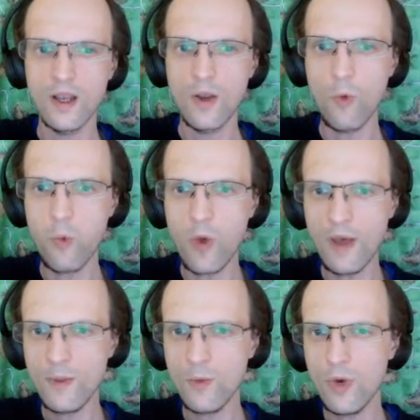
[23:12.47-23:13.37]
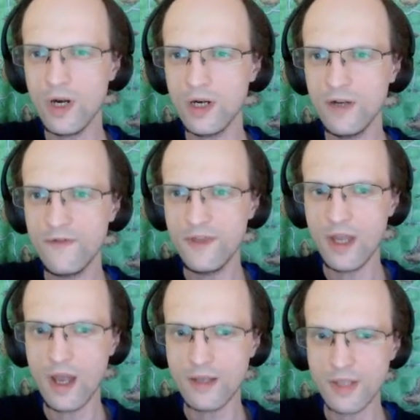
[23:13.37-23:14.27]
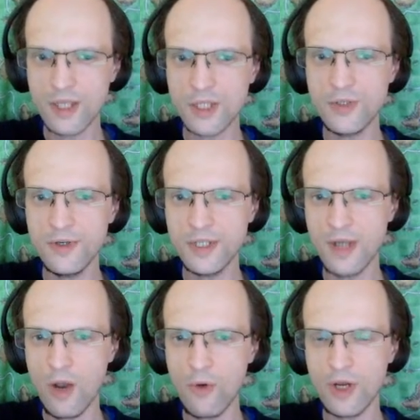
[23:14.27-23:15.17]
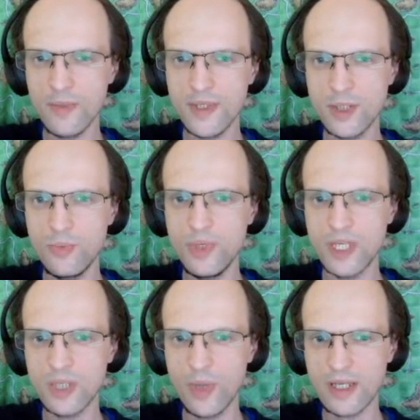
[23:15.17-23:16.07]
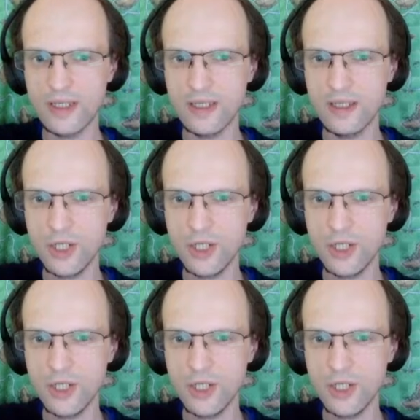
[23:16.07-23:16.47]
one where a certain outcome is to be expected.